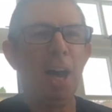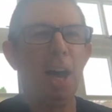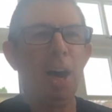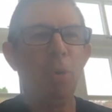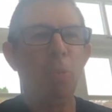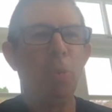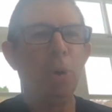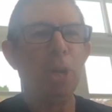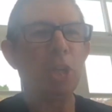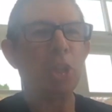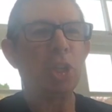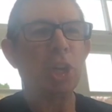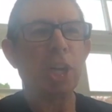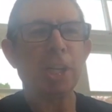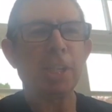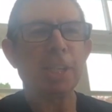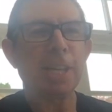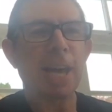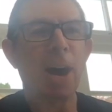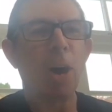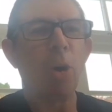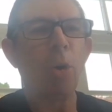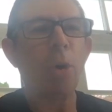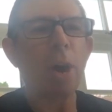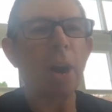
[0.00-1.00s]
which sets
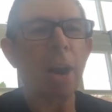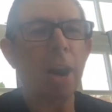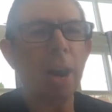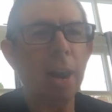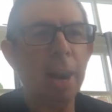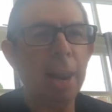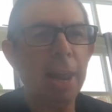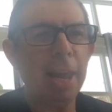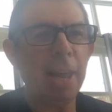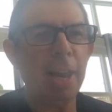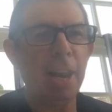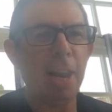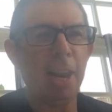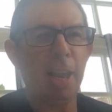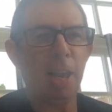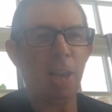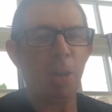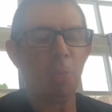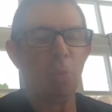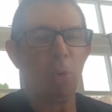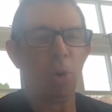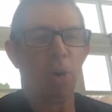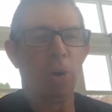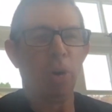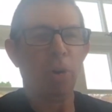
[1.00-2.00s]
out clearly
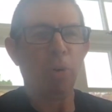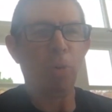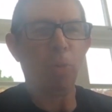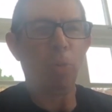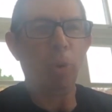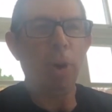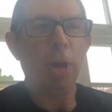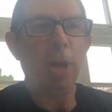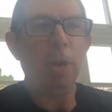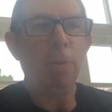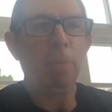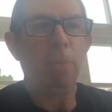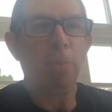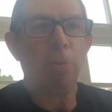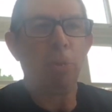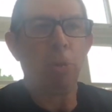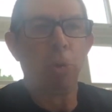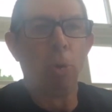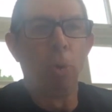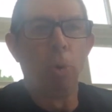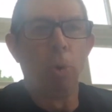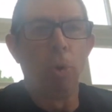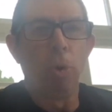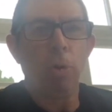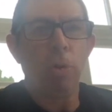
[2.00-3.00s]
what we
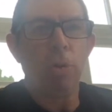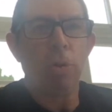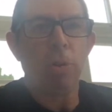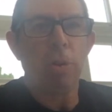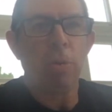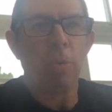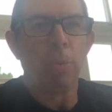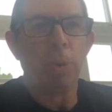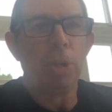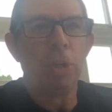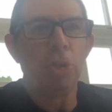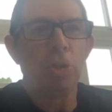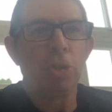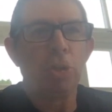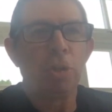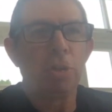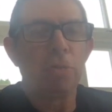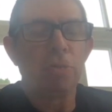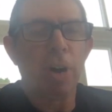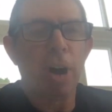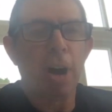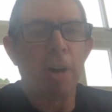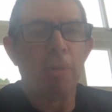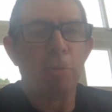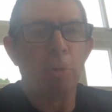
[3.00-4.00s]
thought the winter
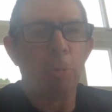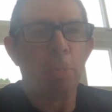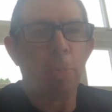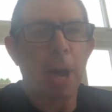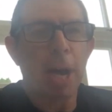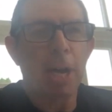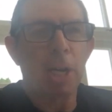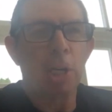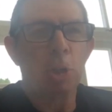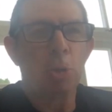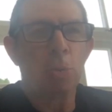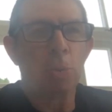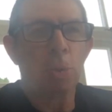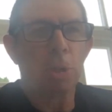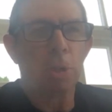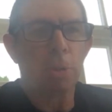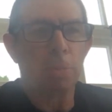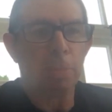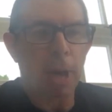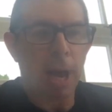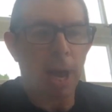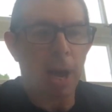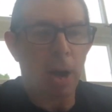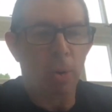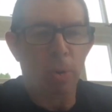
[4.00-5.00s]
survival package was
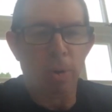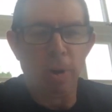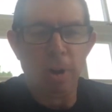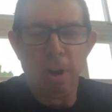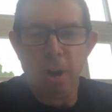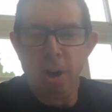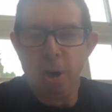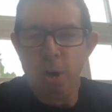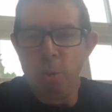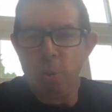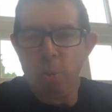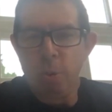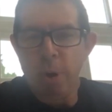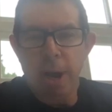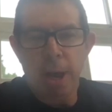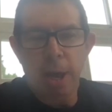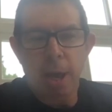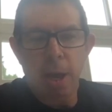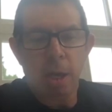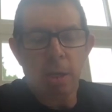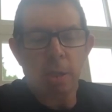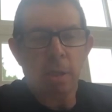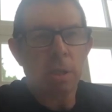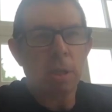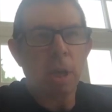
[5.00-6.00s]
about,
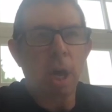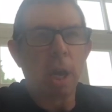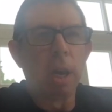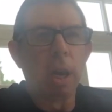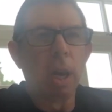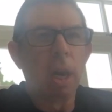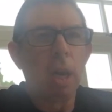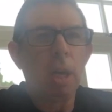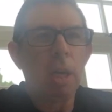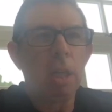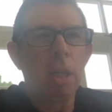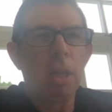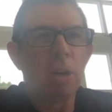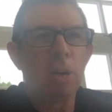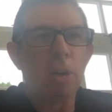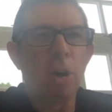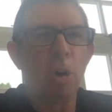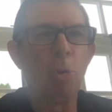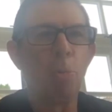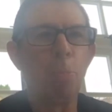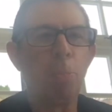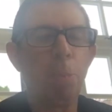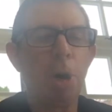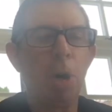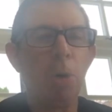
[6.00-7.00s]
where suddenly the
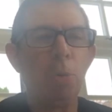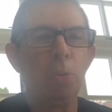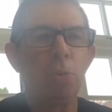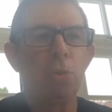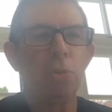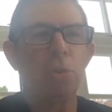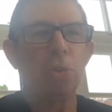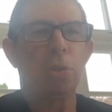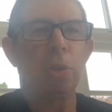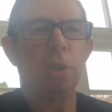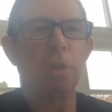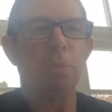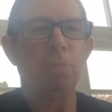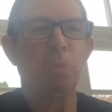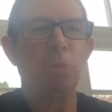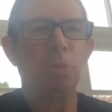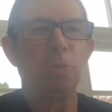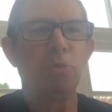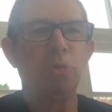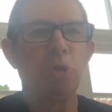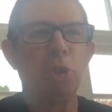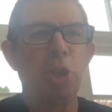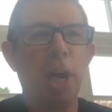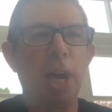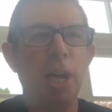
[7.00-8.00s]
goalposts seem to
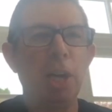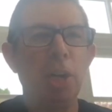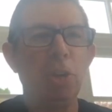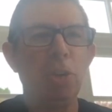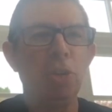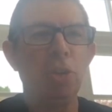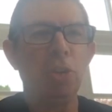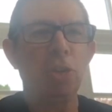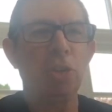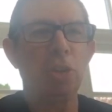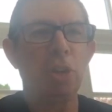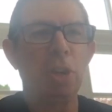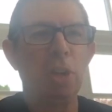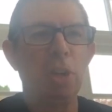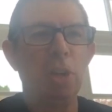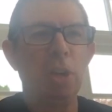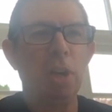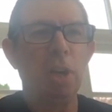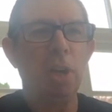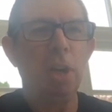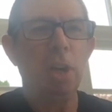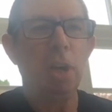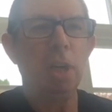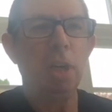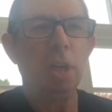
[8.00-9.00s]
have changed
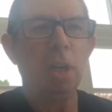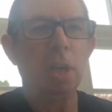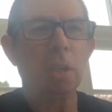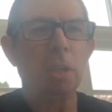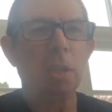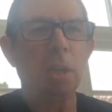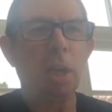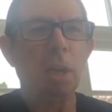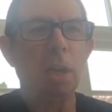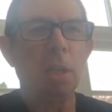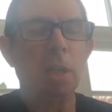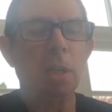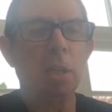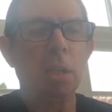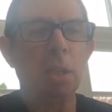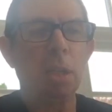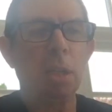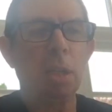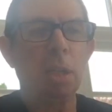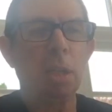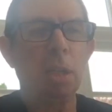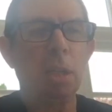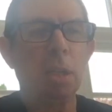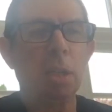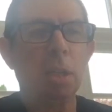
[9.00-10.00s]
in the sense
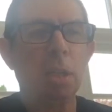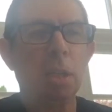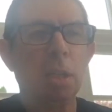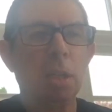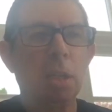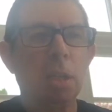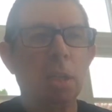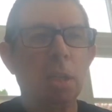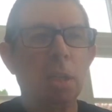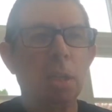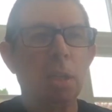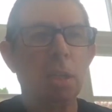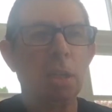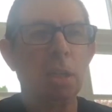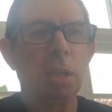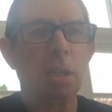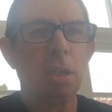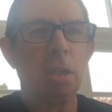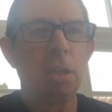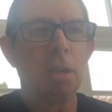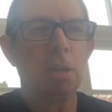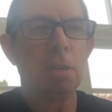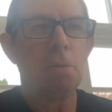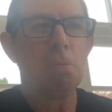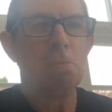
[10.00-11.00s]
that it's
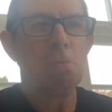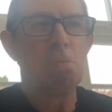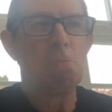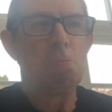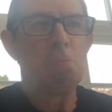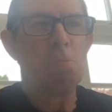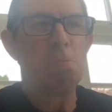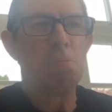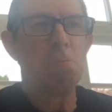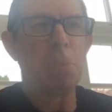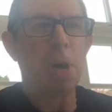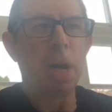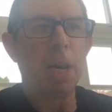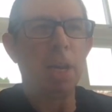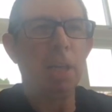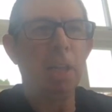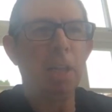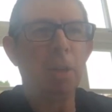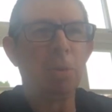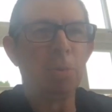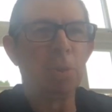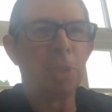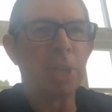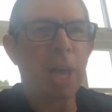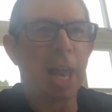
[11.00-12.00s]
money
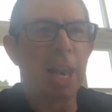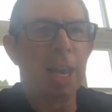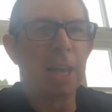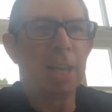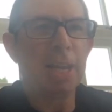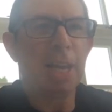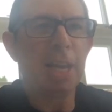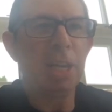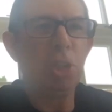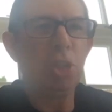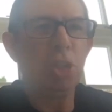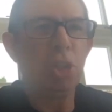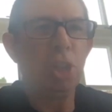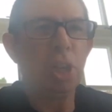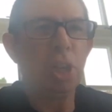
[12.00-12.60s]
that was allocated to